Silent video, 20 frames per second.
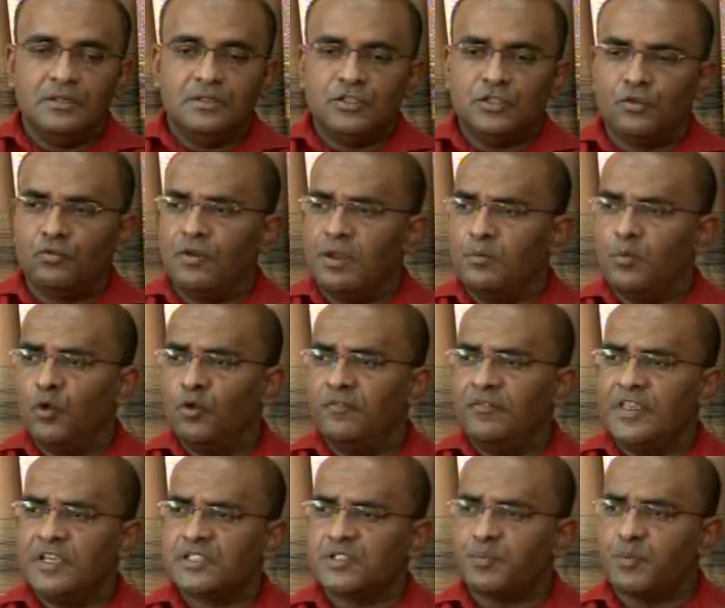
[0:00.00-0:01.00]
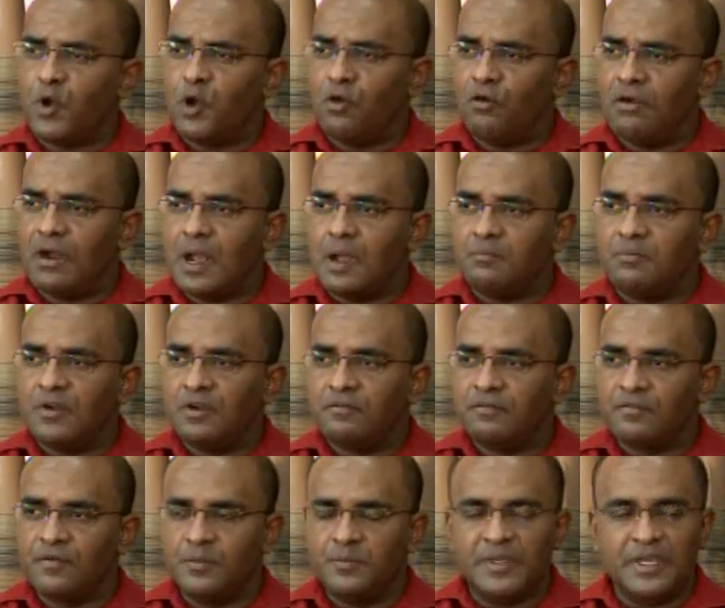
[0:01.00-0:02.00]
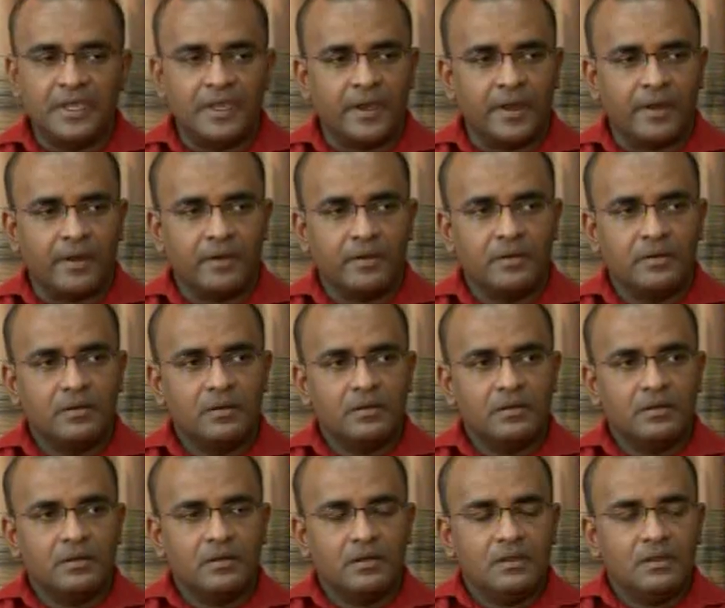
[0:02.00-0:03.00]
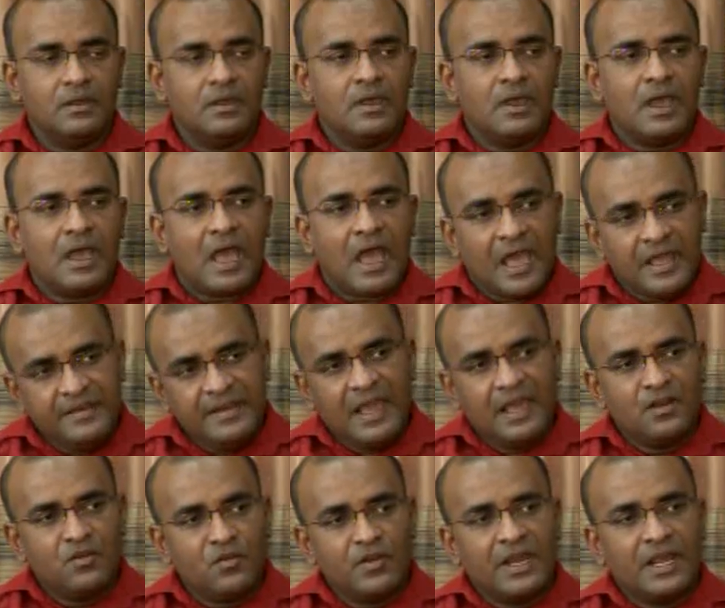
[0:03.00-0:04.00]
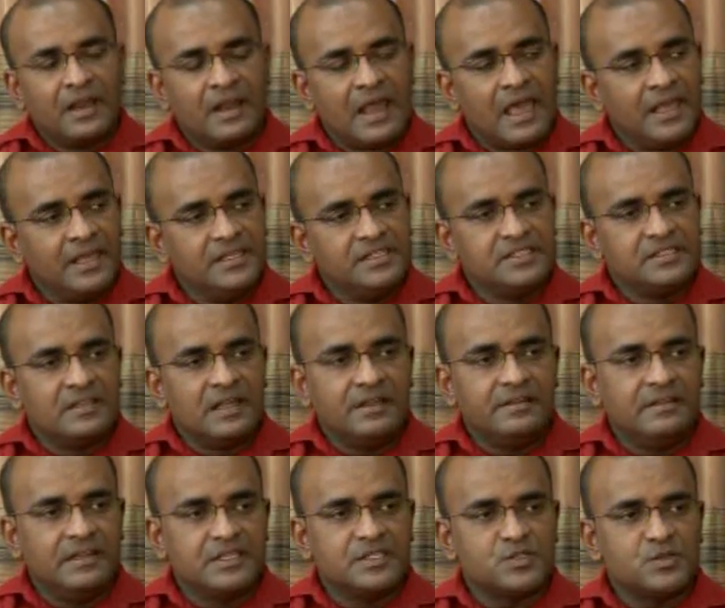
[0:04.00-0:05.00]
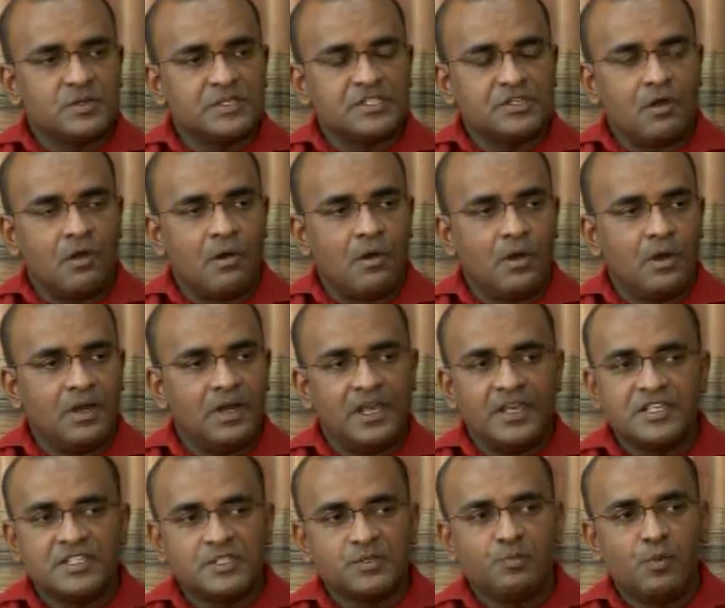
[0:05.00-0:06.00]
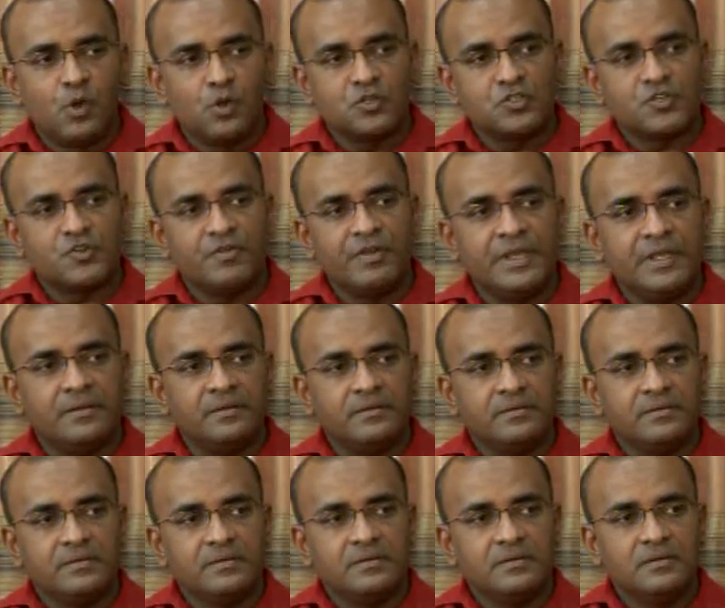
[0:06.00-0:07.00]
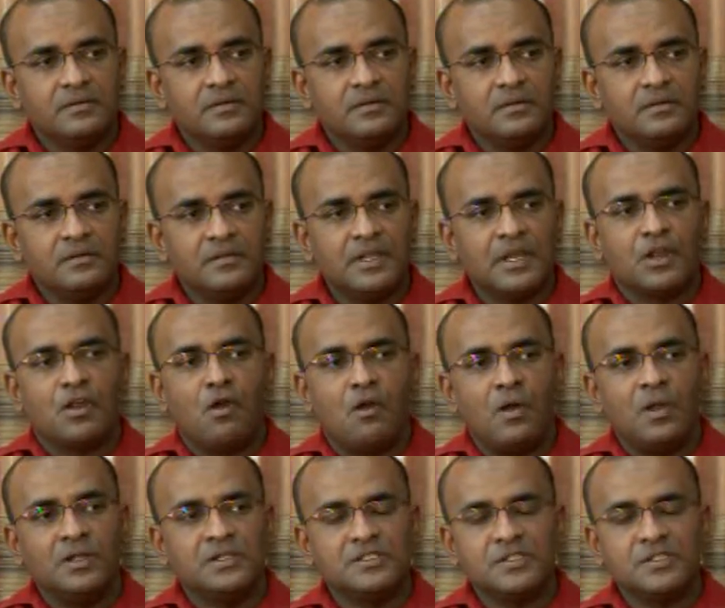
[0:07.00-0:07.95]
to remove this program from the air. I then realized that this was all a smokescreen. The call